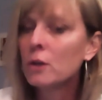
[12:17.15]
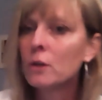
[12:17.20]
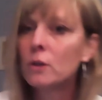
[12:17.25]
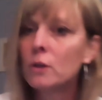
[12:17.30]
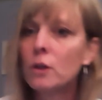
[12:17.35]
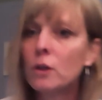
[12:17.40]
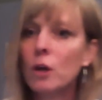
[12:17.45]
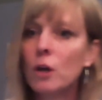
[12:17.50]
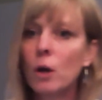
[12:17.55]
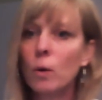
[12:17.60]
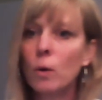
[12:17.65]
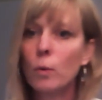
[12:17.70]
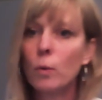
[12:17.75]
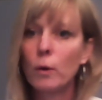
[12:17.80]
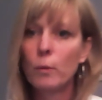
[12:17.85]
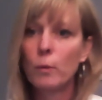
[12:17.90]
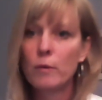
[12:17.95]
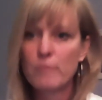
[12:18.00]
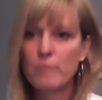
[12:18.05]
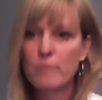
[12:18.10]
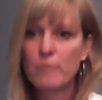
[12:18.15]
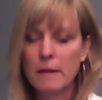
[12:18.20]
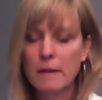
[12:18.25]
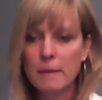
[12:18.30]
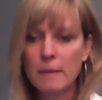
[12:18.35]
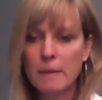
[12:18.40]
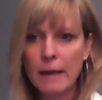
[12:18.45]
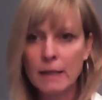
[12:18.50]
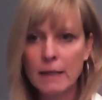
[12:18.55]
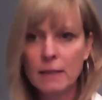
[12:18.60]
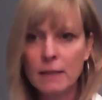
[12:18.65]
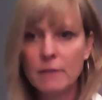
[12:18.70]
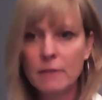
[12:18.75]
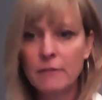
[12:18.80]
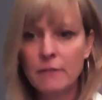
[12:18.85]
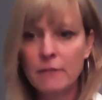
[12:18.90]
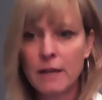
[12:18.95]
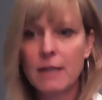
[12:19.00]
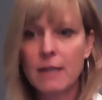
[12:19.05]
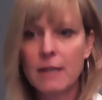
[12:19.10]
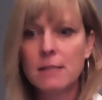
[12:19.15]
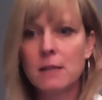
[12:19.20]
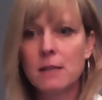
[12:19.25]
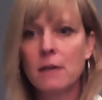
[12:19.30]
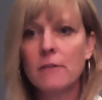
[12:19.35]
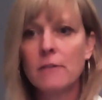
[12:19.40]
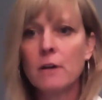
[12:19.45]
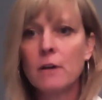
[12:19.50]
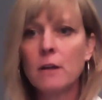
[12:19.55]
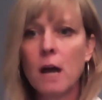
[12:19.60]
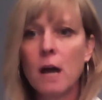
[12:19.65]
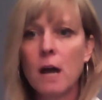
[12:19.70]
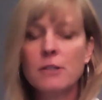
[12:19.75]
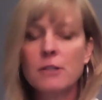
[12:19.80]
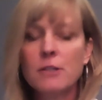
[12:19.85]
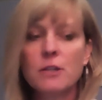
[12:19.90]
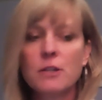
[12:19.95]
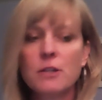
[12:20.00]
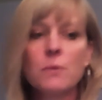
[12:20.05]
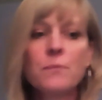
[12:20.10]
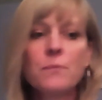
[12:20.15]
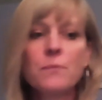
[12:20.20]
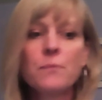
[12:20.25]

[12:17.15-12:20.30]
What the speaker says: you know, we've been in the beta phase of Klaatu.